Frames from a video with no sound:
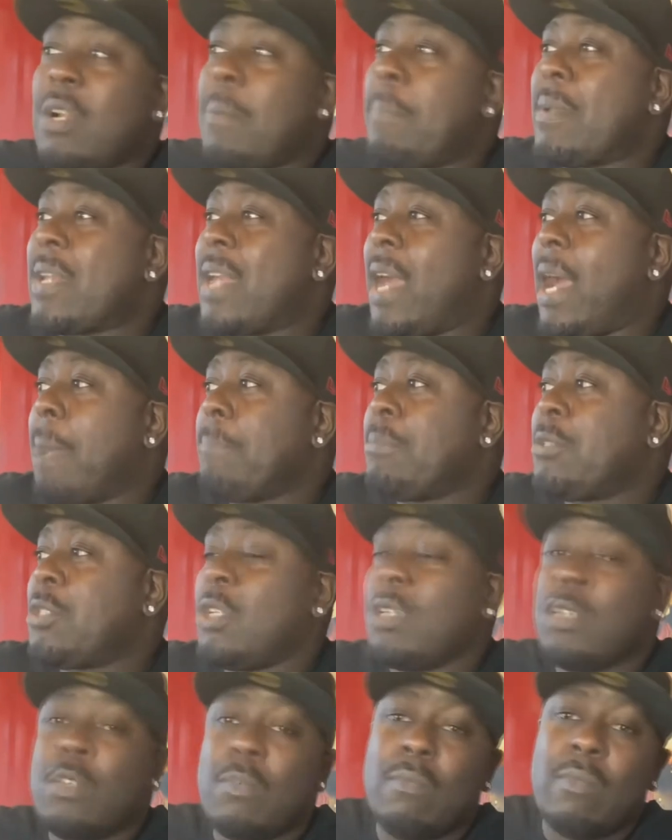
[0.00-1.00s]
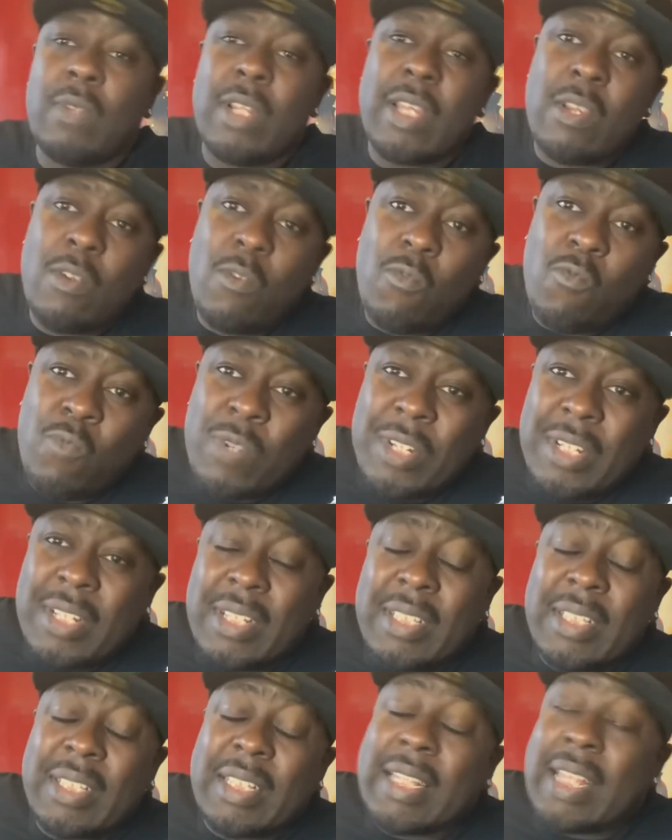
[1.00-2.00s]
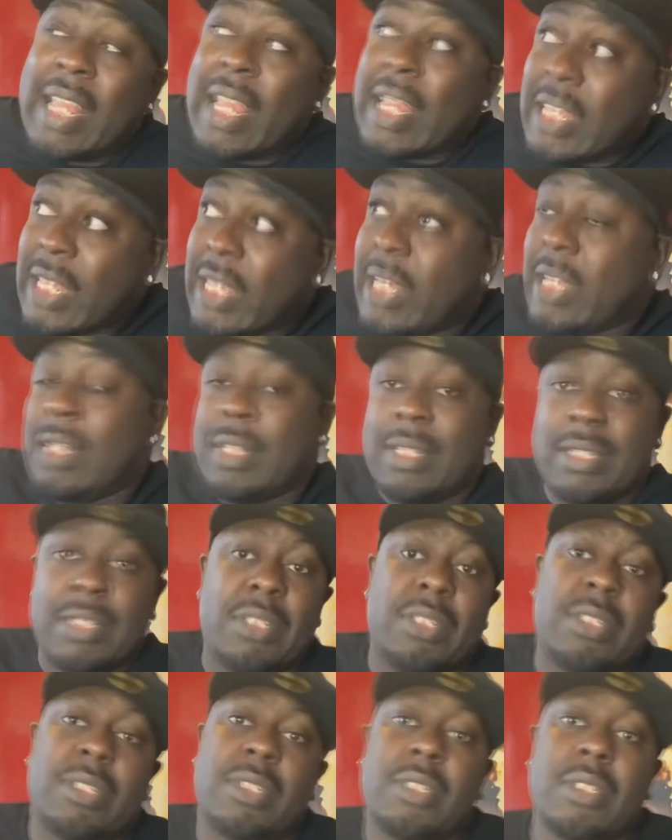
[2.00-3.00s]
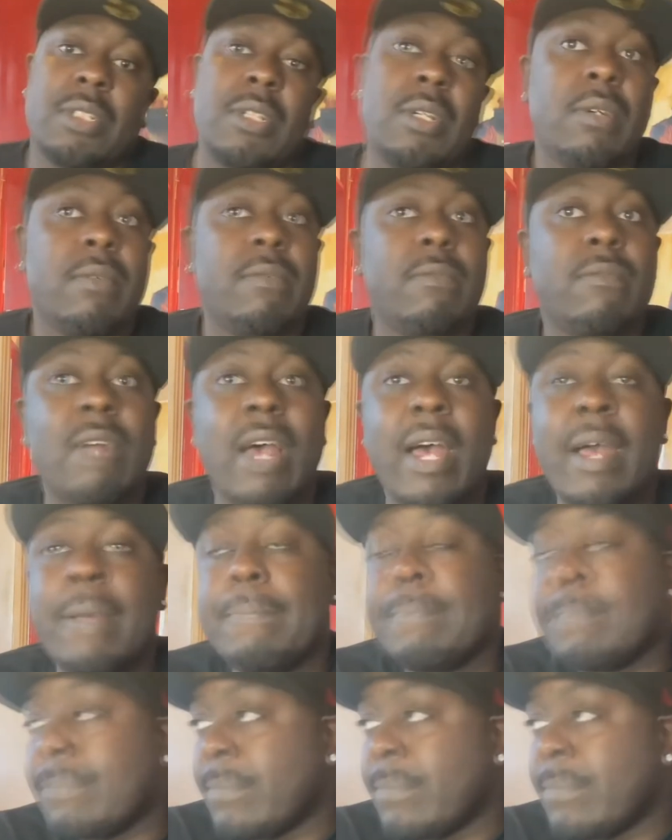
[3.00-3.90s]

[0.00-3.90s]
to be absolutely ridiculous, right?